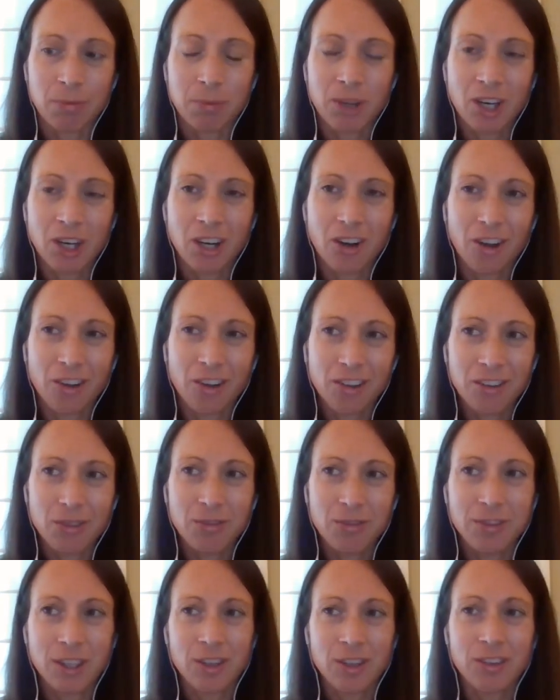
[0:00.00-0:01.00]
but it also
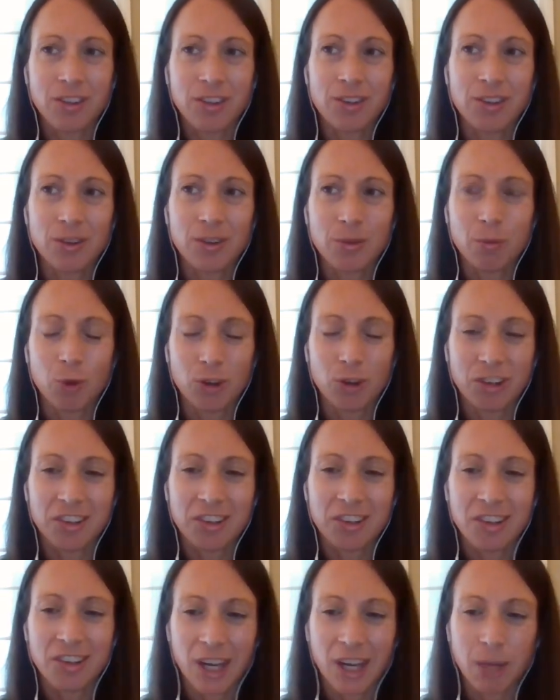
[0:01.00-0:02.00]
feels a little more
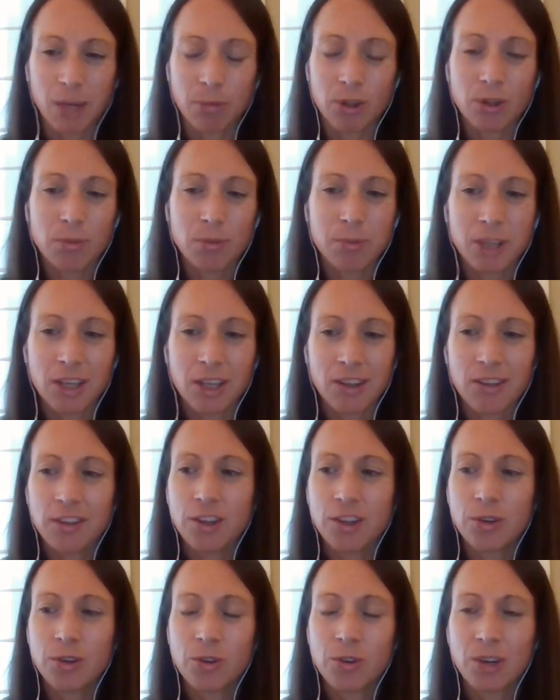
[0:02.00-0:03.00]
stable because
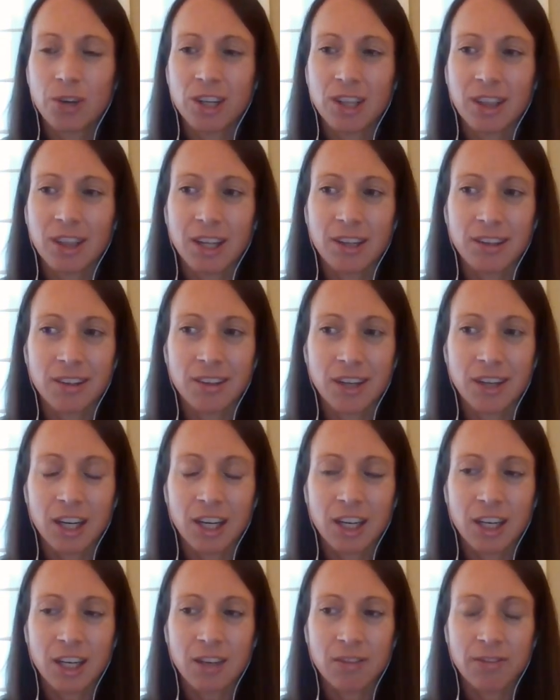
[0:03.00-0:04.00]
you don't get that
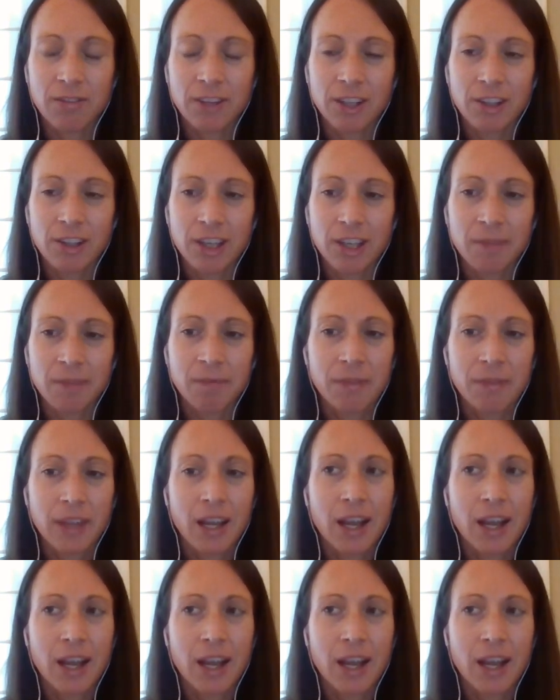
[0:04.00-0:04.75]
sinking in feeling.